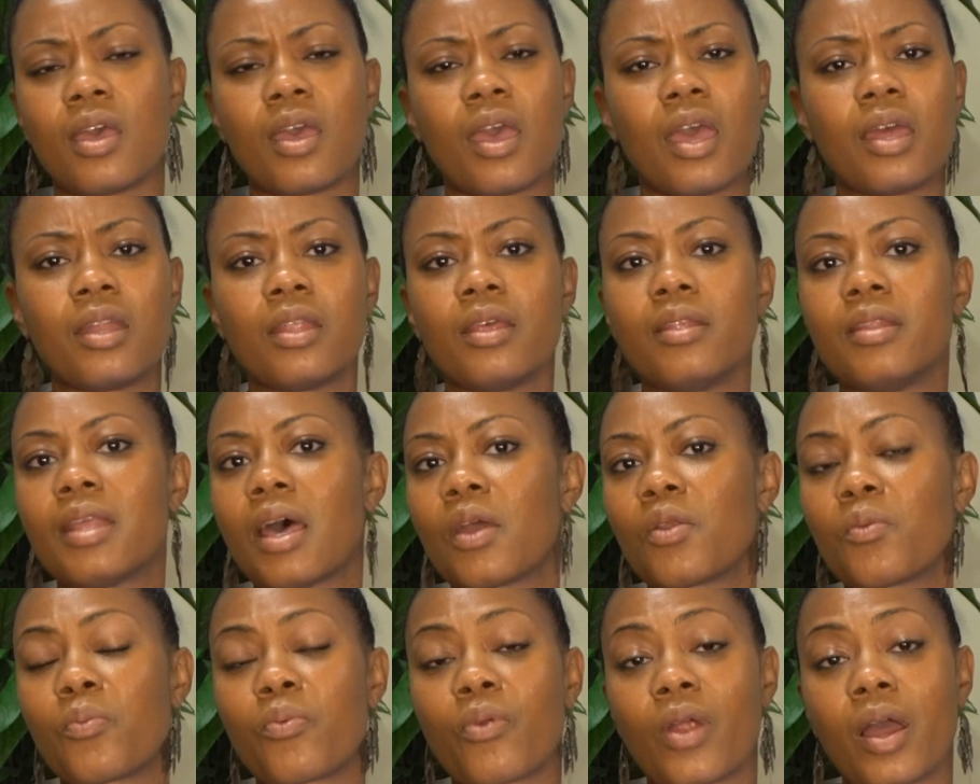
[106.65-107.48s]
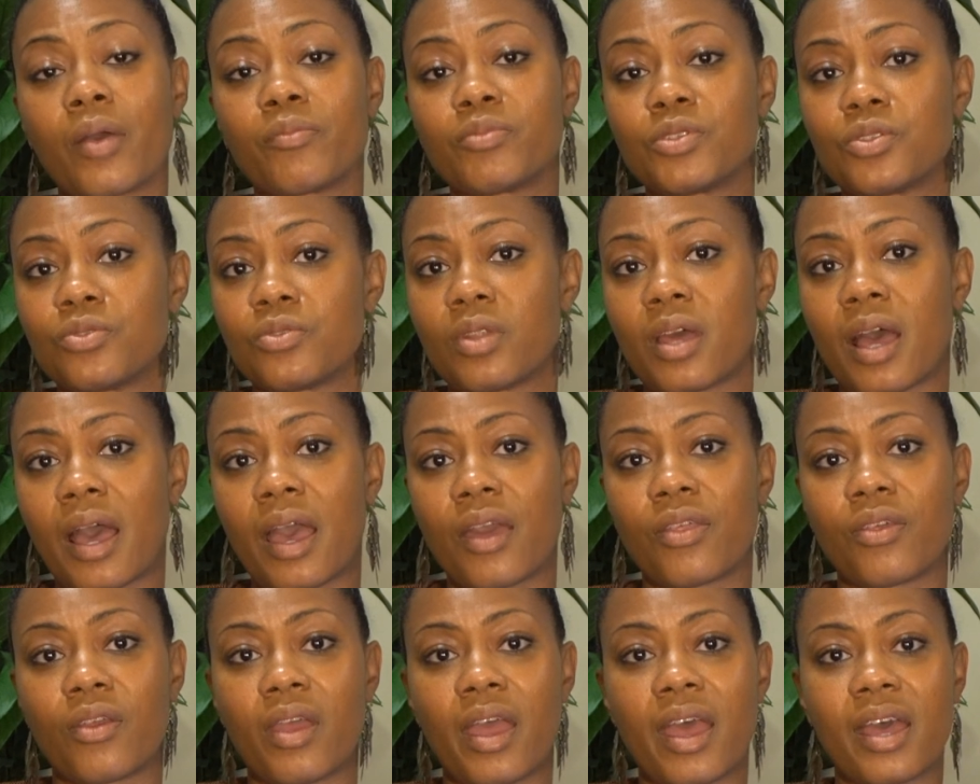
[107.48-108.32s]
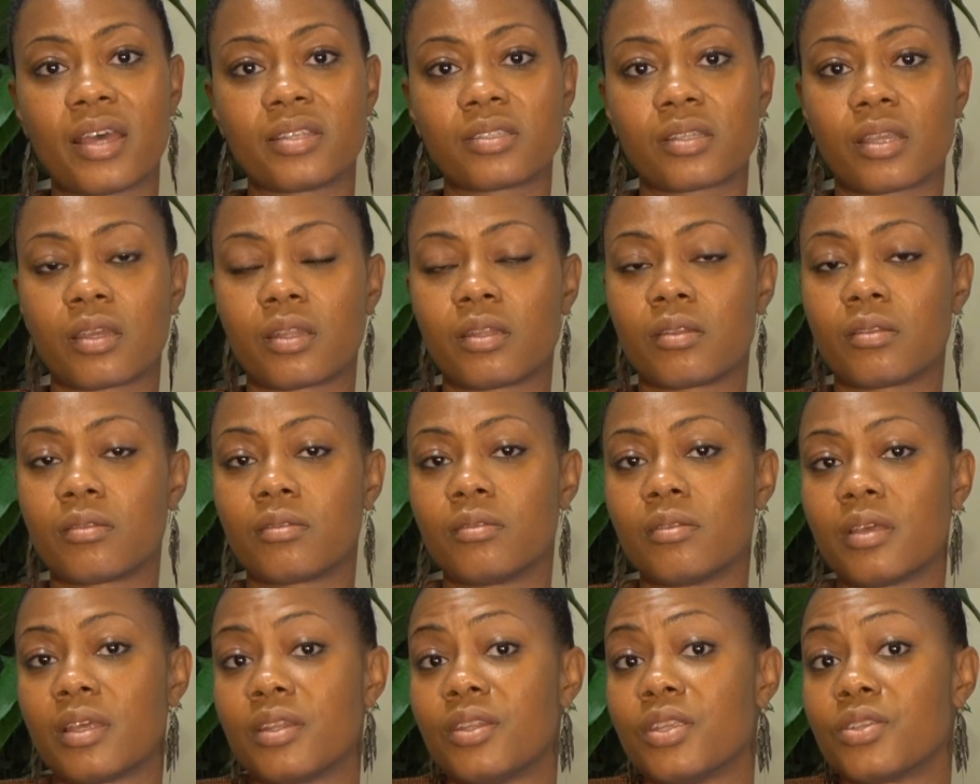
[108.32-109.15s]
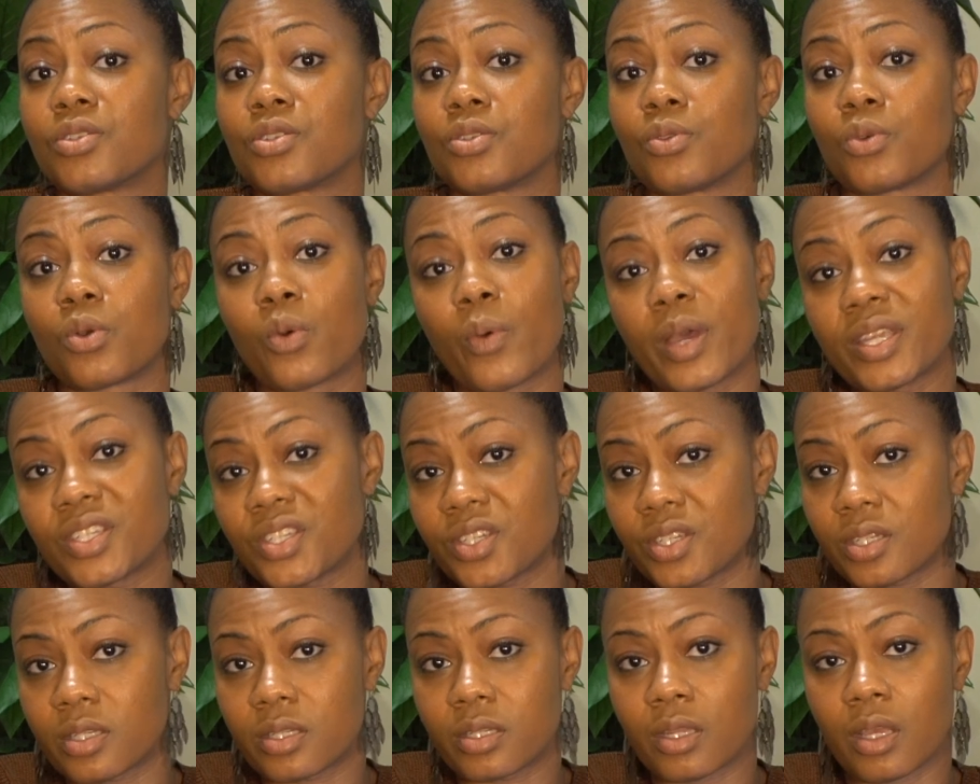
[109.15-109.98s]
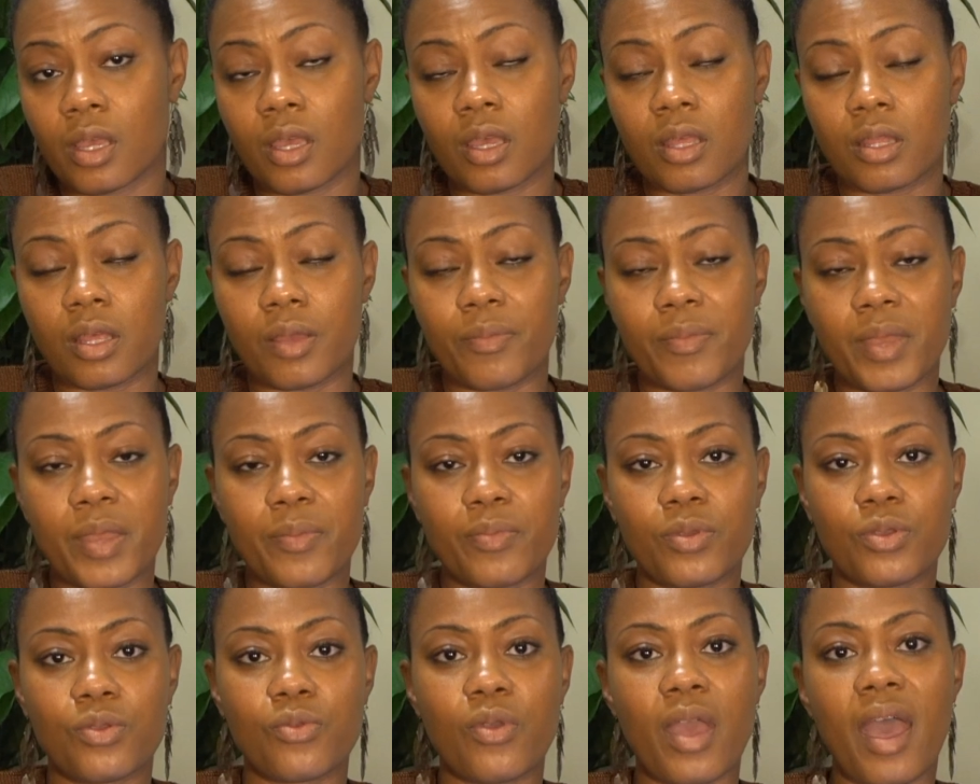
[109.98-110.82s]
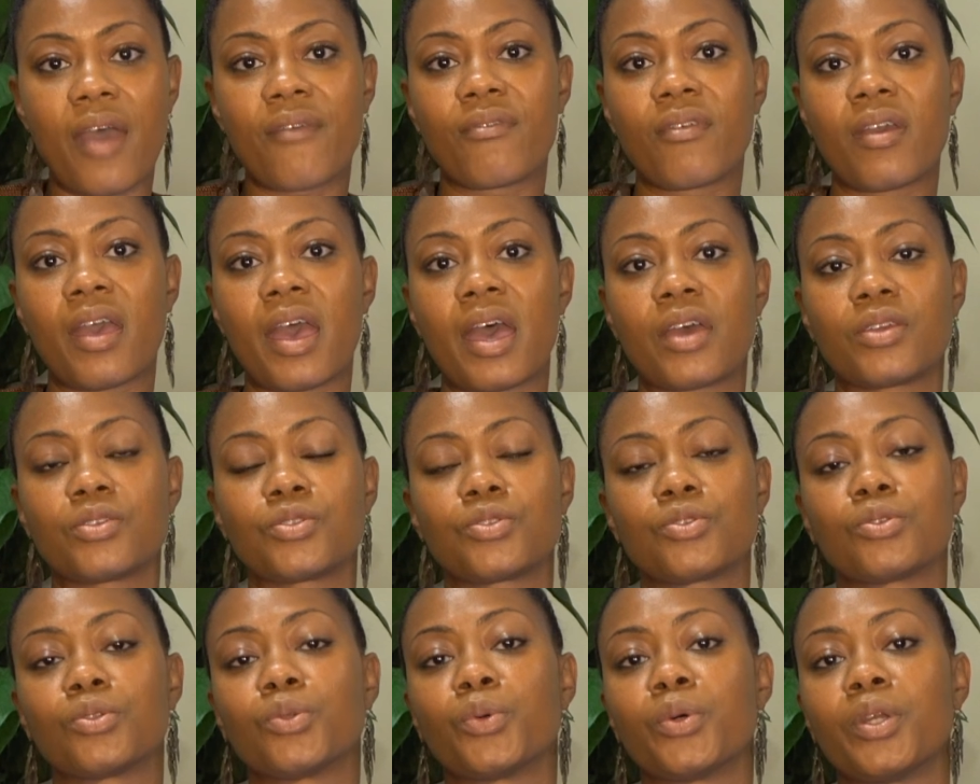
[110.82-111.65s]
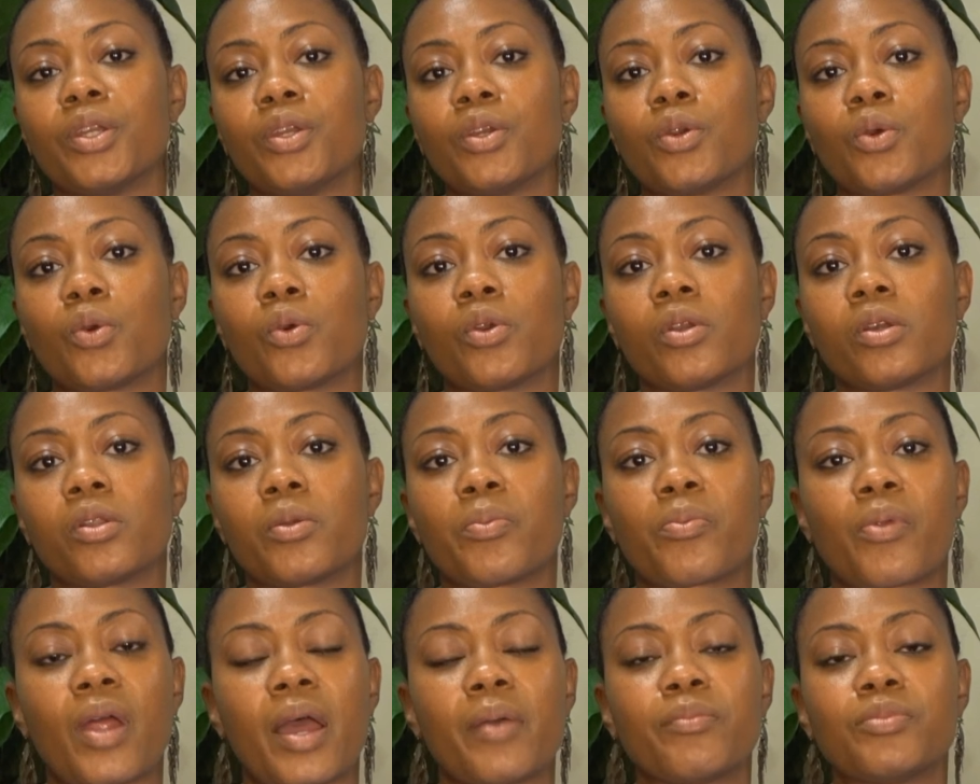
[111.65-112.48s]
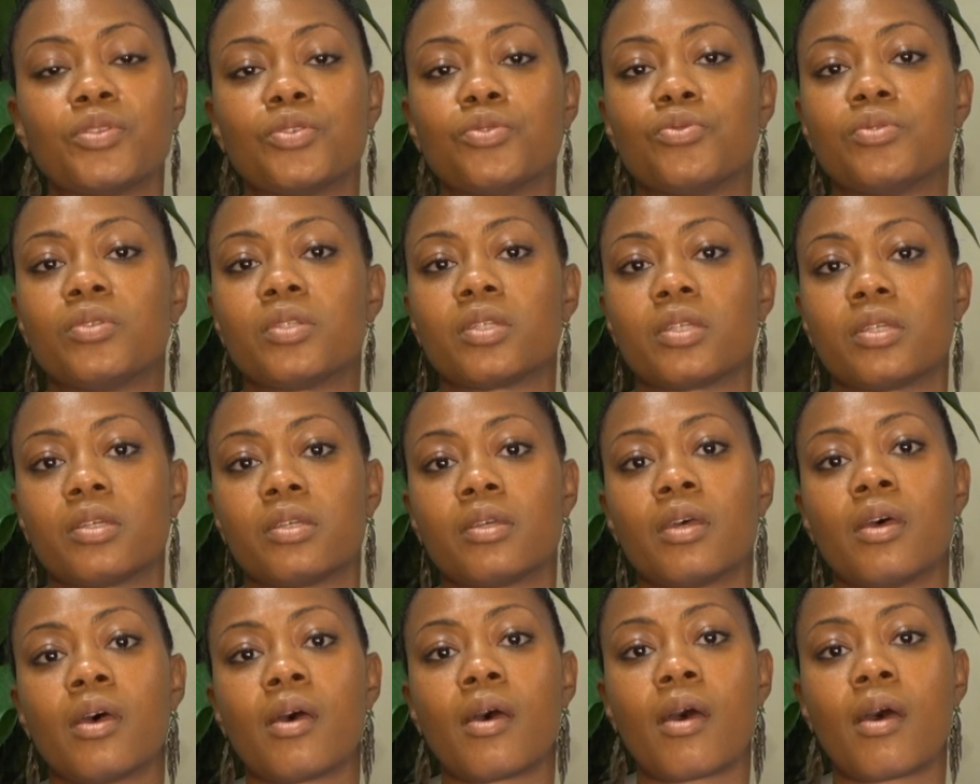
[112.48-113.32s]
And then that'll prompt you to either ask an additional question that maybe you haven't asked your lawyer, or it'll prompt you to